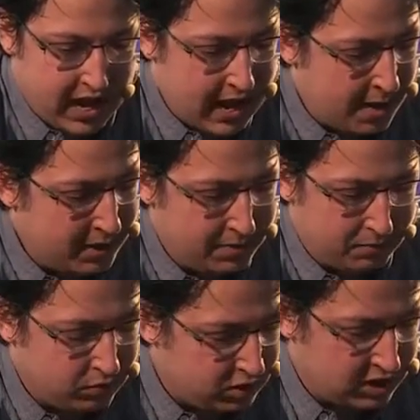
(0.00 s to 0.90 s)
I mean,
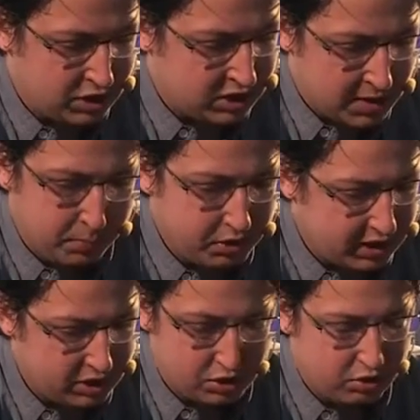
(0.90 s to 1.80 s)
just simple
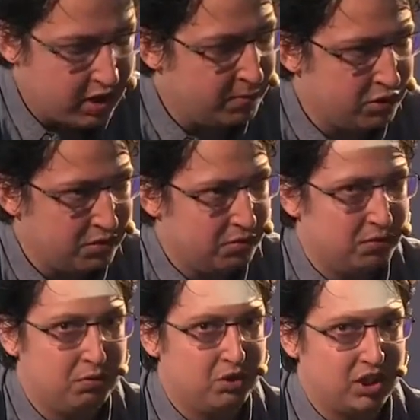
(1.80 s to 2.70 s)
histograms
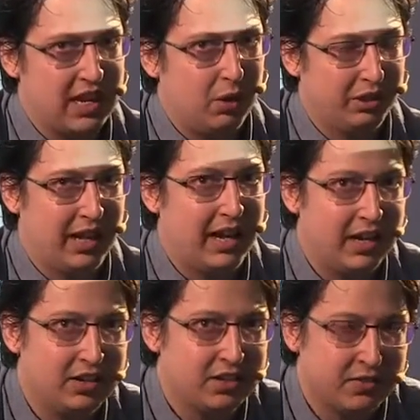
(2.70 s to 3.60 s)
to see
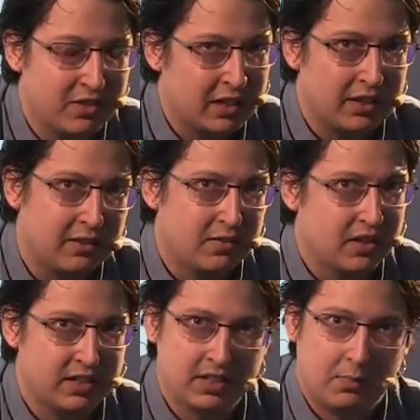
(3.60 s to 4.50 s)
outliers, and if there
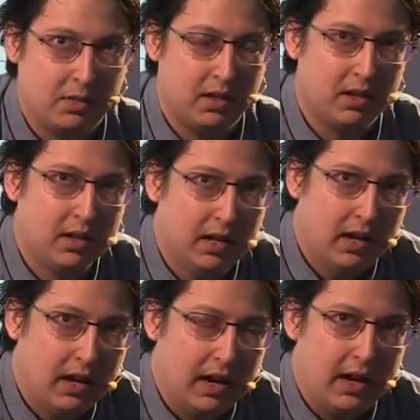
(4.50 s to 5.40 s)
is something
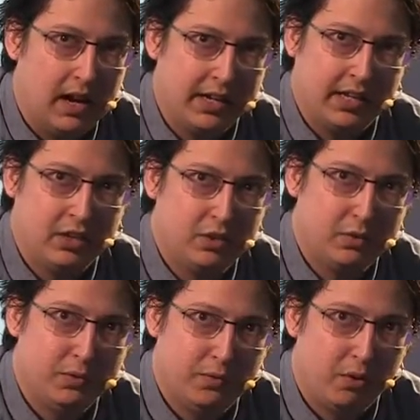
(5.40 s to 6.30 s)
I can do
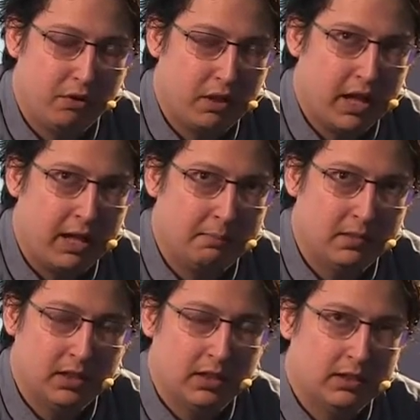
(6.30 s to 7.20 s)
for them,
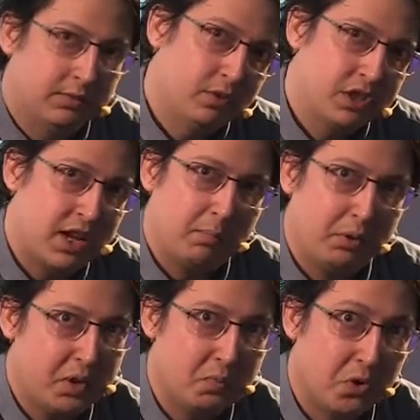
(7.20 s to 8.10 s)
for example,
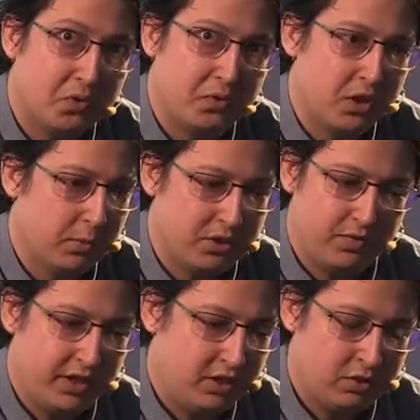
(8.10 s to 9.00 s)
remove the
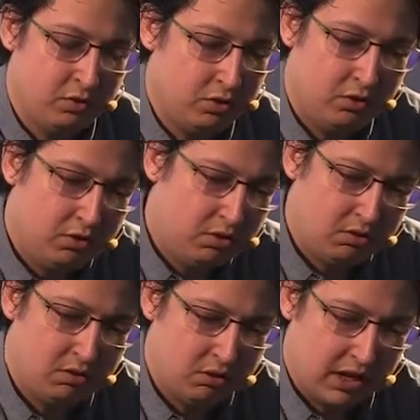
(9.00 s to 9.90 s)
observations
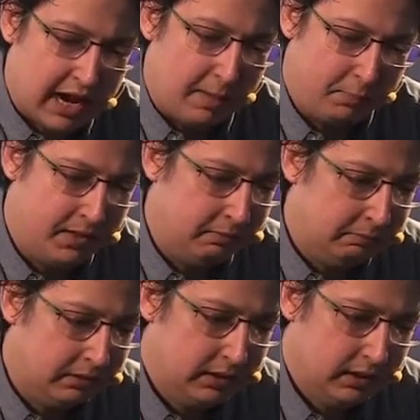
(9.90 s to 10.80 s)
or cap them,
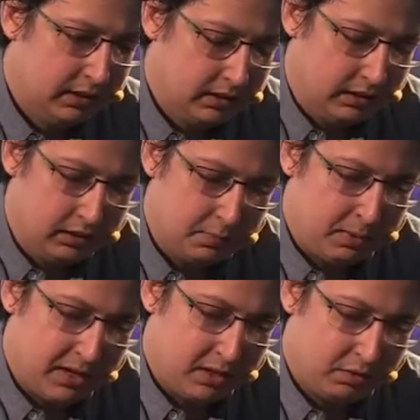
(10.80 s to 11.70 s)

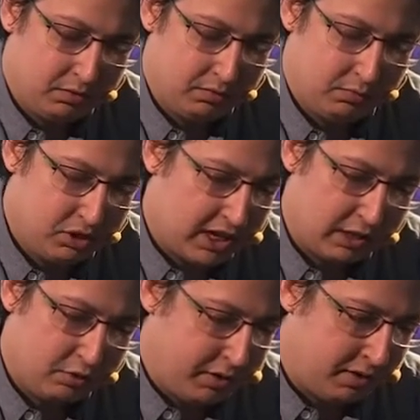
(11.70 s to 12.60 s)
depending on which
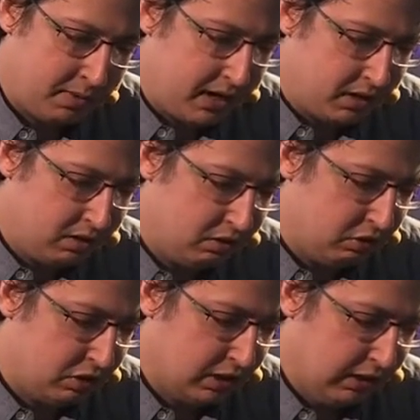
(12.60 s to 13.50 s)
algorithm I might
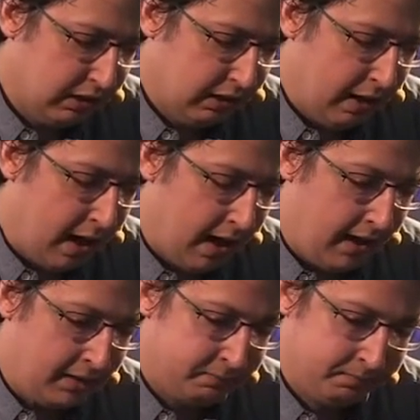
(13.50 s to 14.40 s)
use.
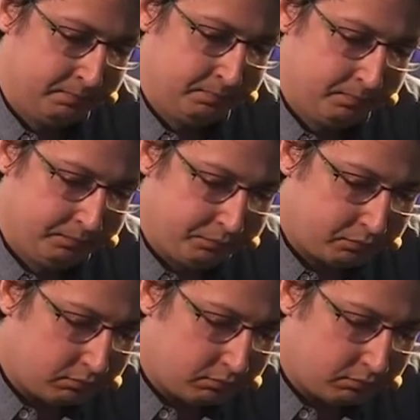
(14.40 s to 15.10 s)
I mean,